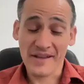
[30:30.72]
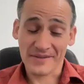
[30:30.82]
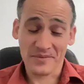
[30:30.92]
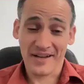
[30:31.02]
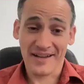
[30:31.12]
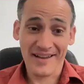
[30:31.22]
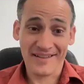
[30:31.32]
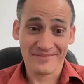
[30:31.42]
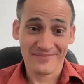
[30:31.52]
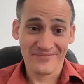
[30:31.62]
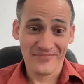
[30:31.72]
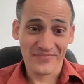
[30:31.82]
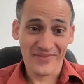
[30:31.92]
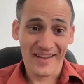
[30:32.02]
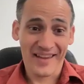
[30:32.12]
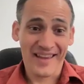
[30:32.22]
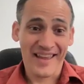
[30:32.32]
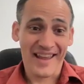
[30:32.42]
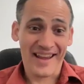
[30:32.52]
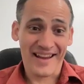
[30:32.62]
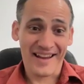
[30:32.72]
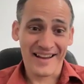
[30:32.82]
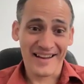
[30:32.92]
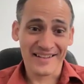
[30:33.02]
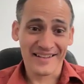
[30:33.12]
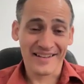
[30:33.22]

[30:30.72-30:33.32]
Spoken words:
what I did. And